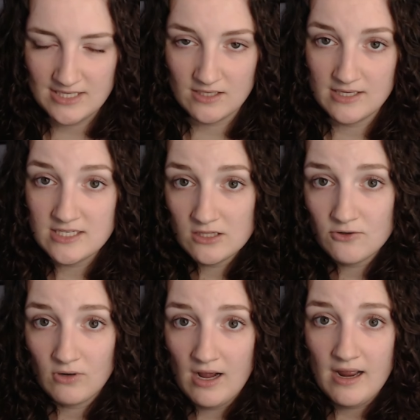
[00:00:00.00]
He's a little
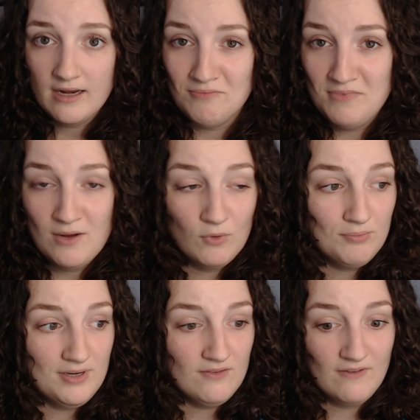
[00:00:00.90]
guy. It would
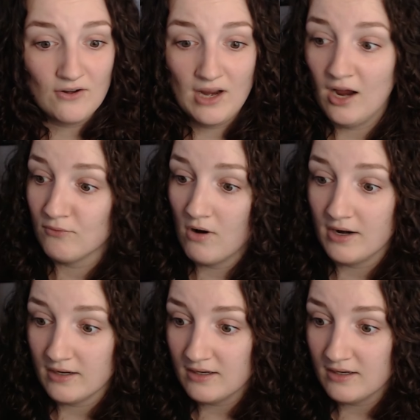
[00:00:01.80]
be very ironic